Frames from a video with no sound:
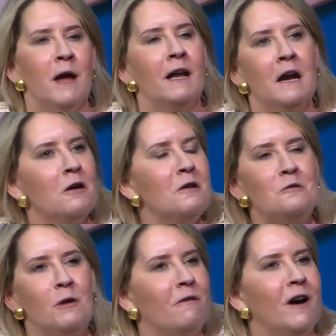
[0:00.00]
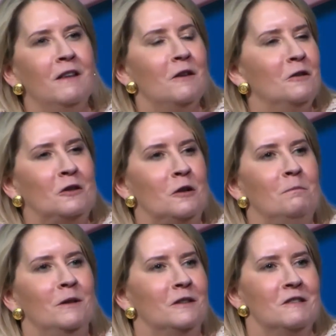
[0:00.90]
at Heritage, we find those two
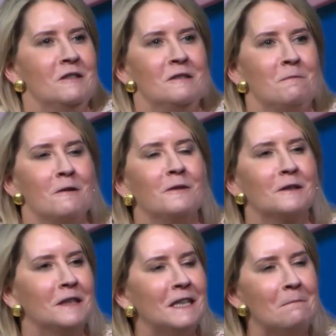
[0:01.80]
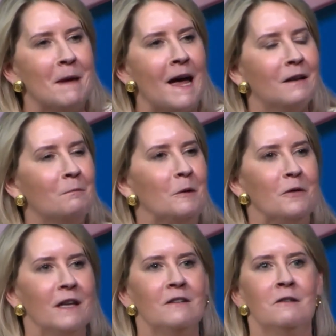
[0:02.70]
positions perfectly compatible,
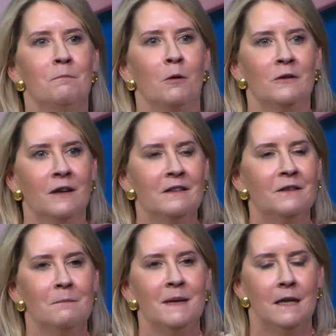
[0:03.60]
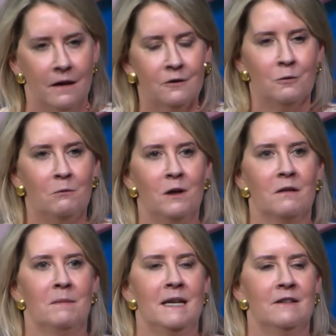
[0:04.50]
that precisely because we want
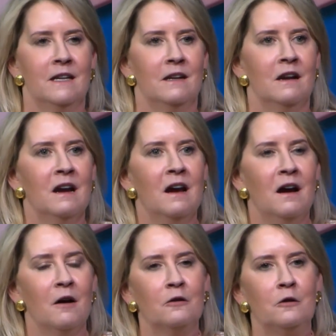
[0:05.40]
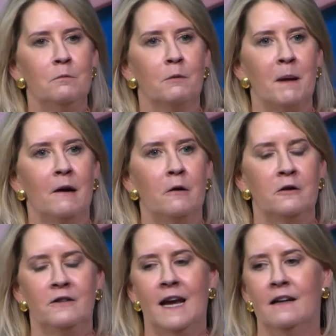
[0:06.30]
to maintain our superpower
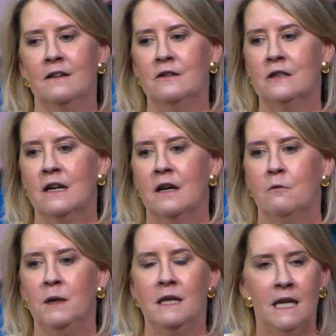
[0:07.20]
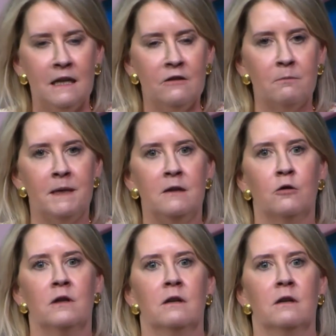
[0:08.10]
status, we need to